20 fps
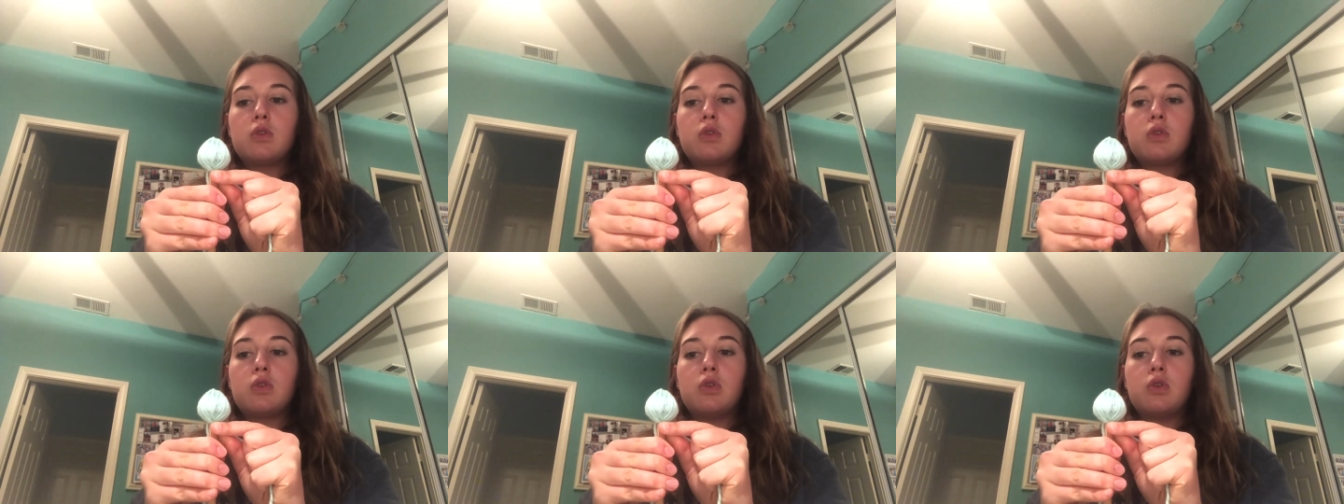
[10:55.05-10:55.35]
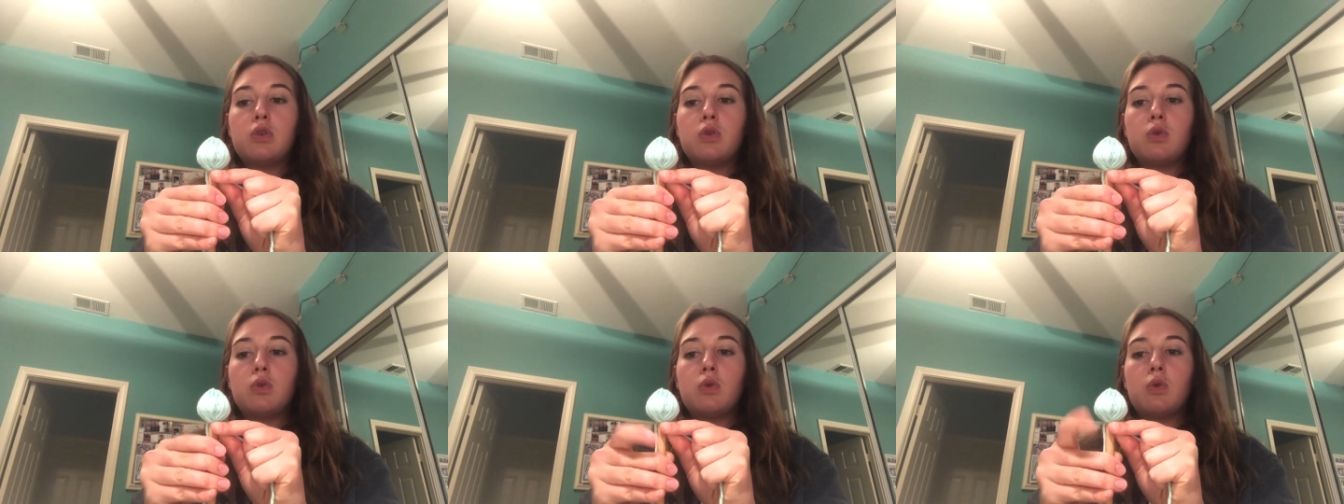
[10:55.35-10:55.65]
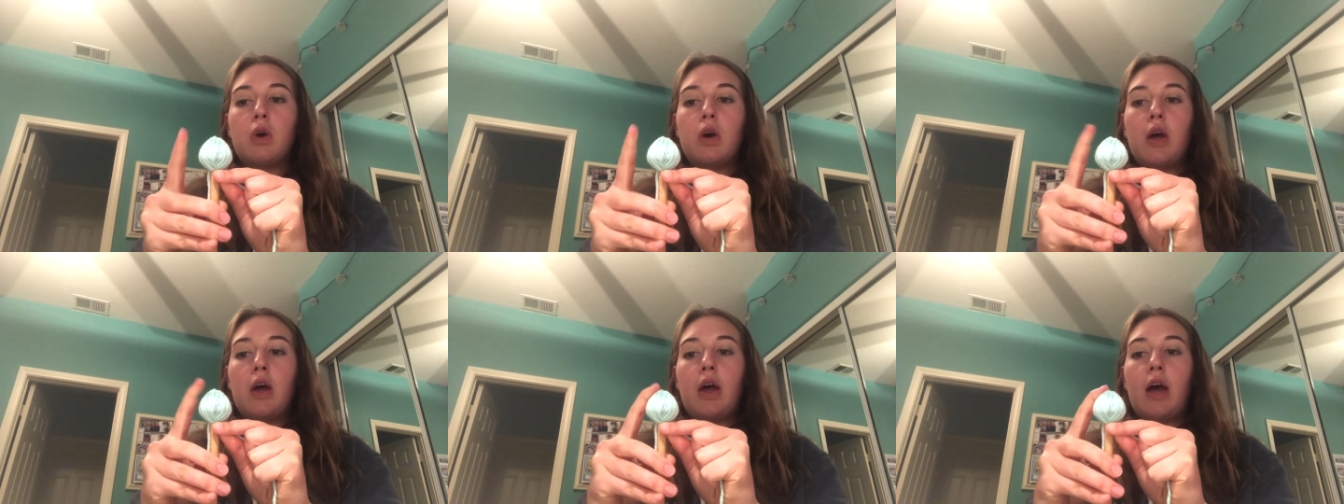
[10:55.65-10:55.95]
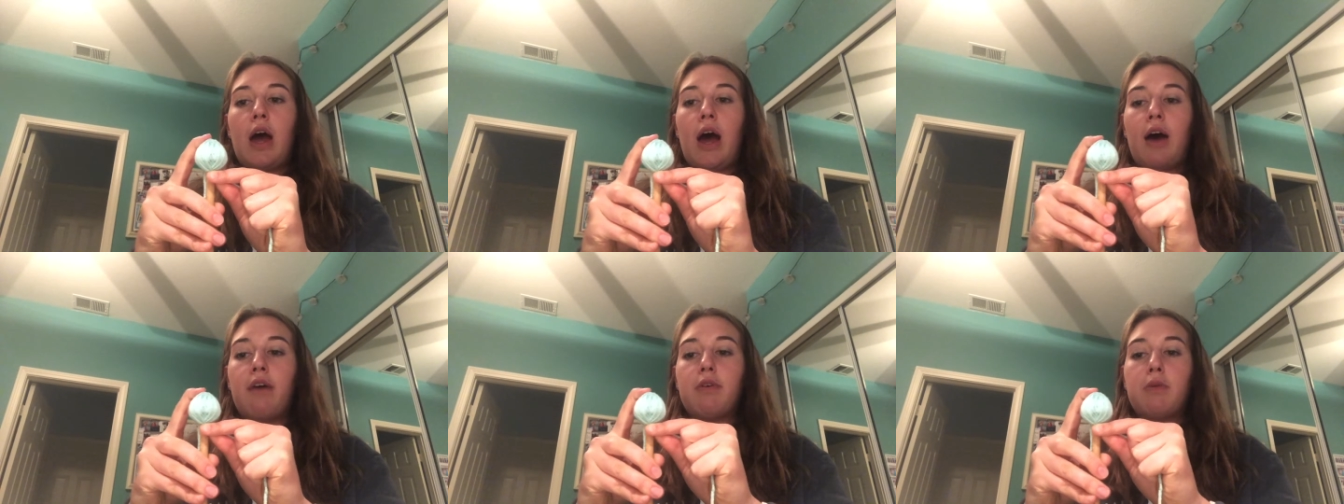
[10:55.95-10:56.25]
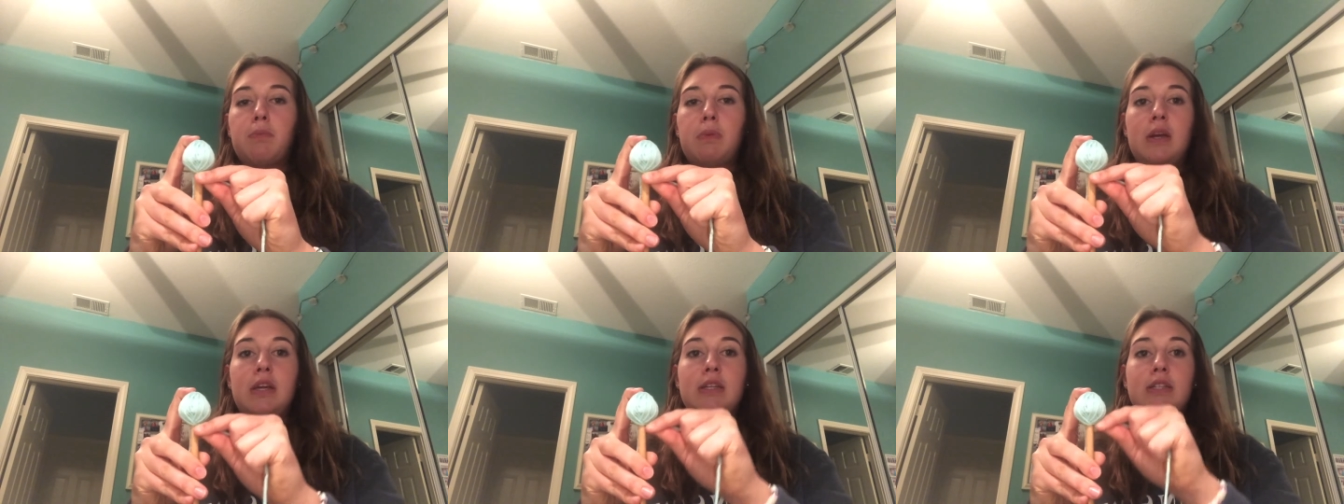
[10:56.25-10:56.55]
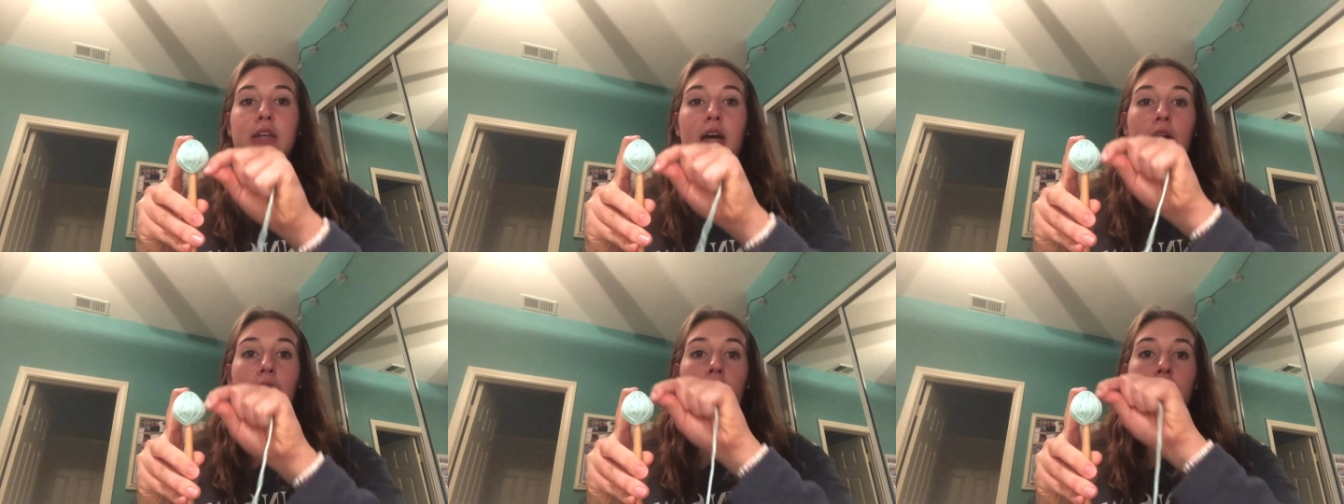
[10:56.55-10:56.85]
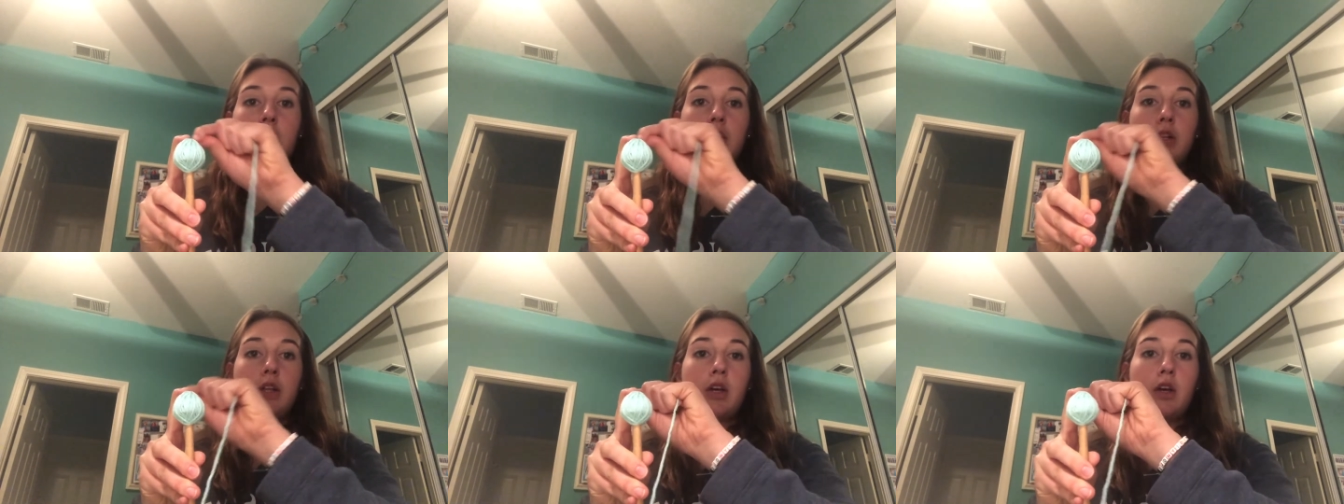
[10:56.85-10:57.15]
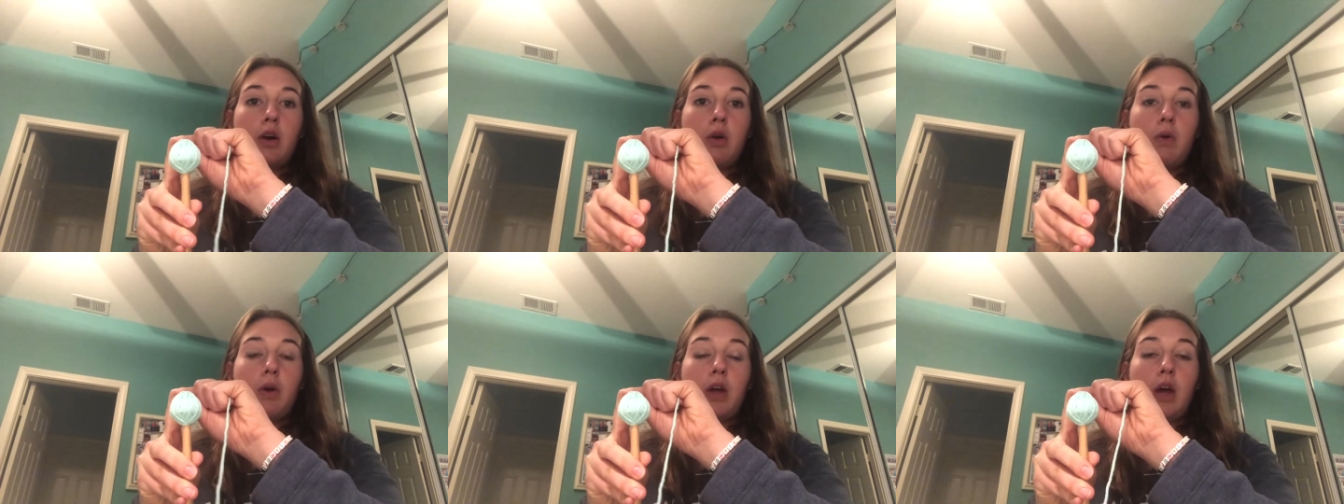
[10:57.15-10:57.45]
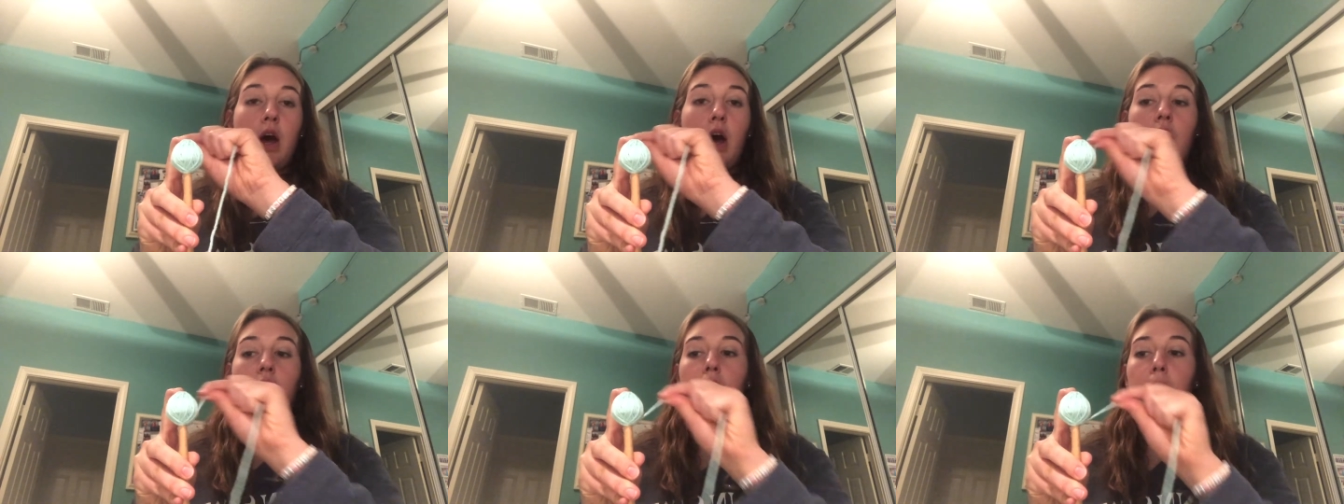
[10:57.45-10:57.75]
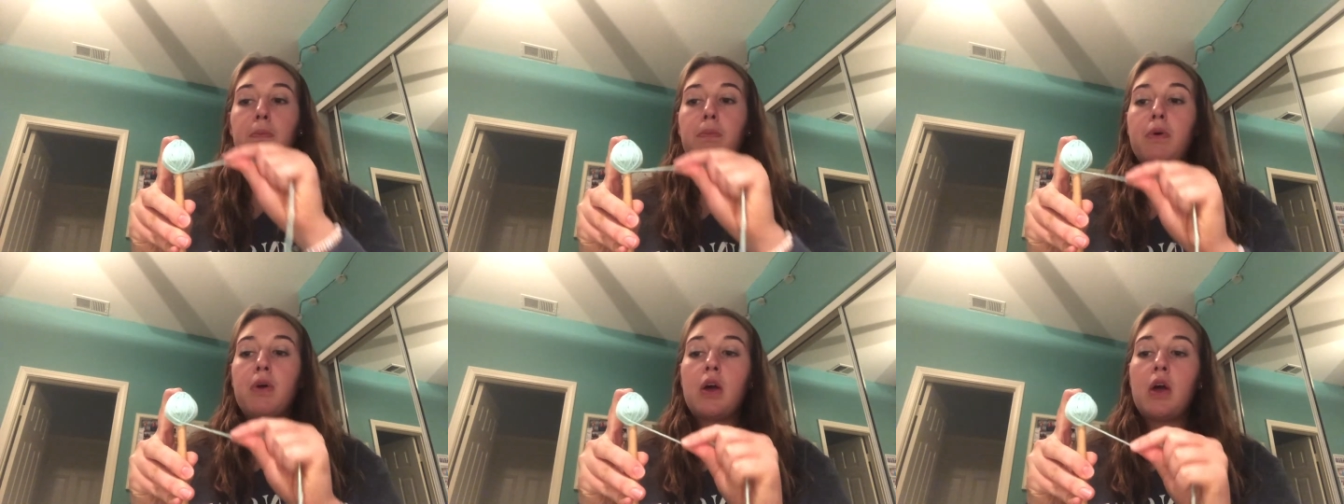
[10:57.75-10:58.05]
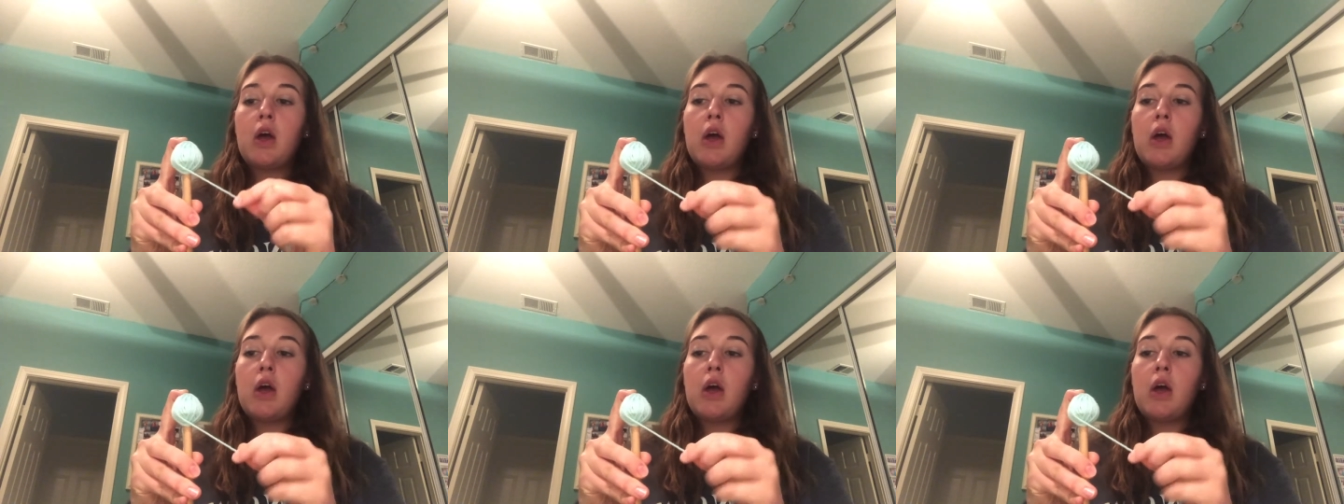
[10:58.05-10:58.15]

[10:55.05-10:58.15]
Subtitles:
to have it be diagonally going up.